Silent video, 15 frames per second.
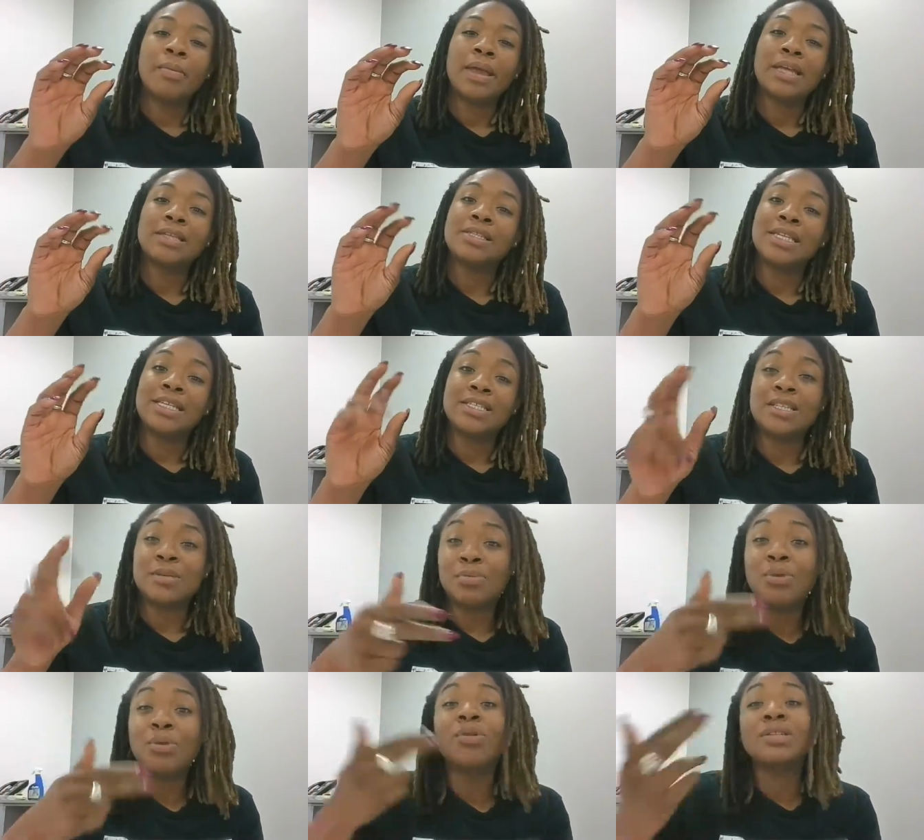it's
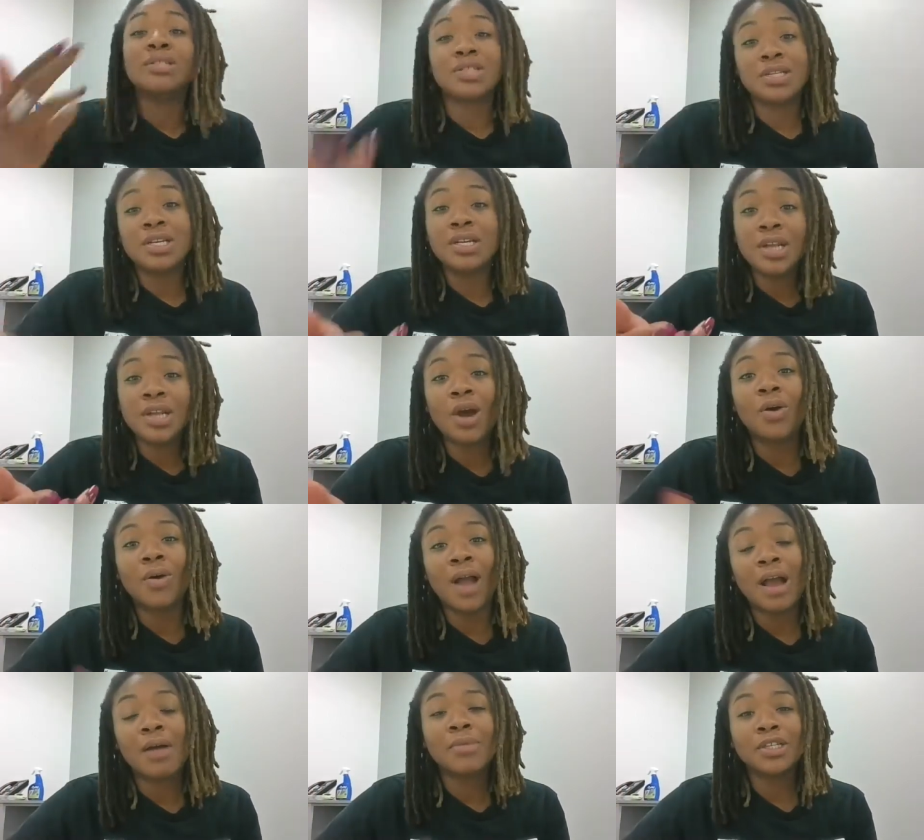important to know
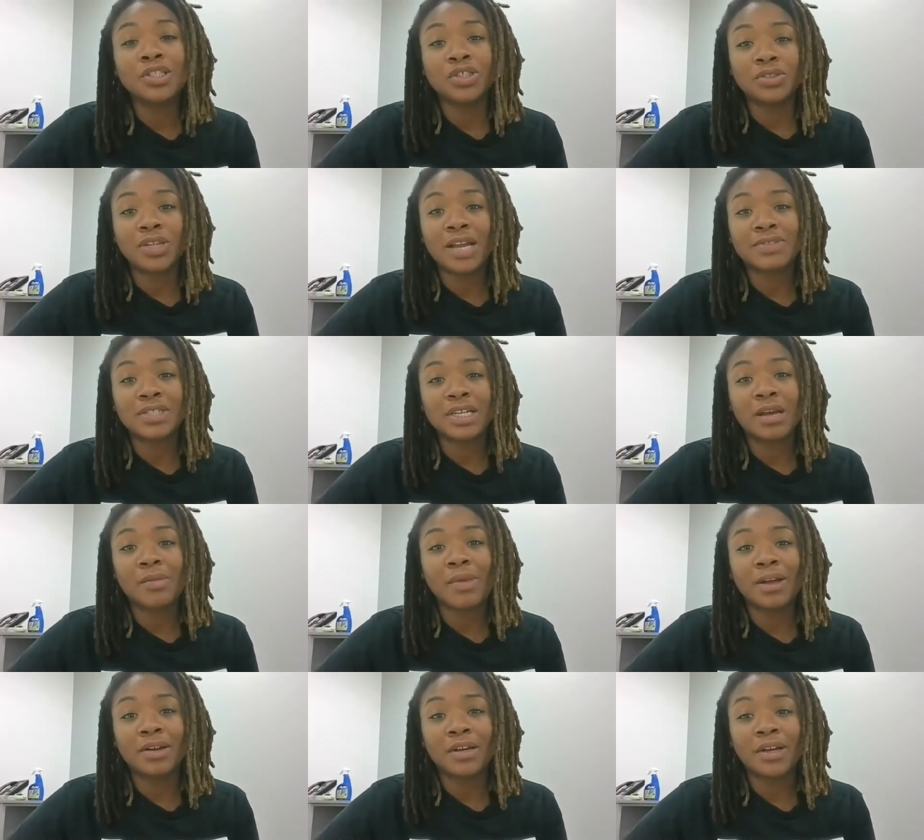how much you'll have to
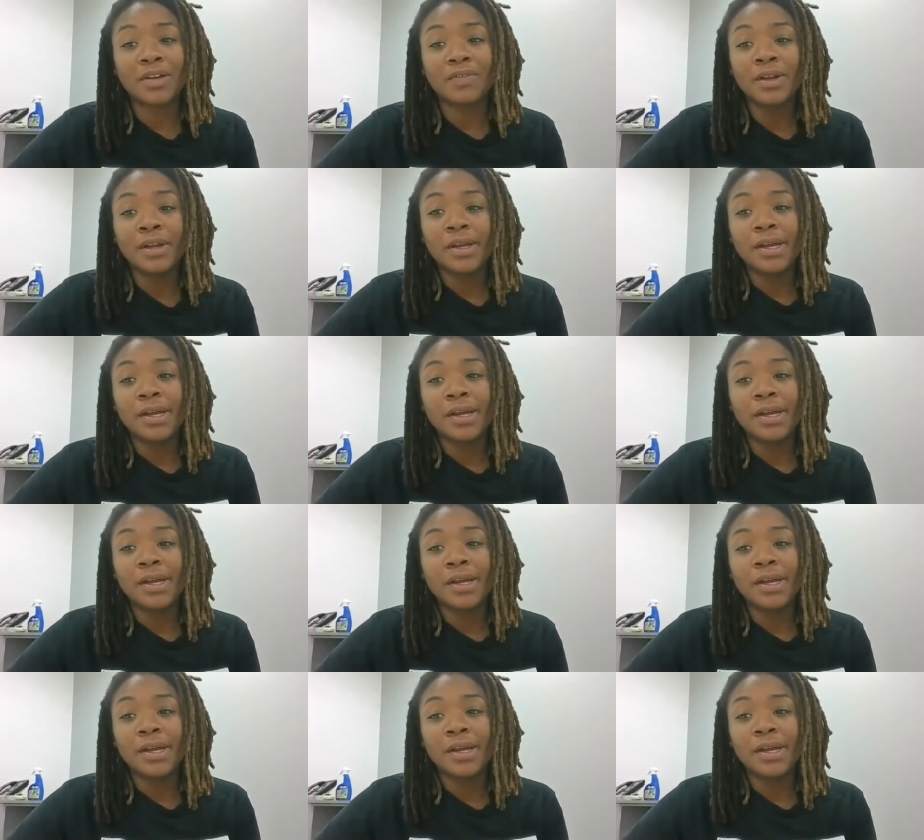come out of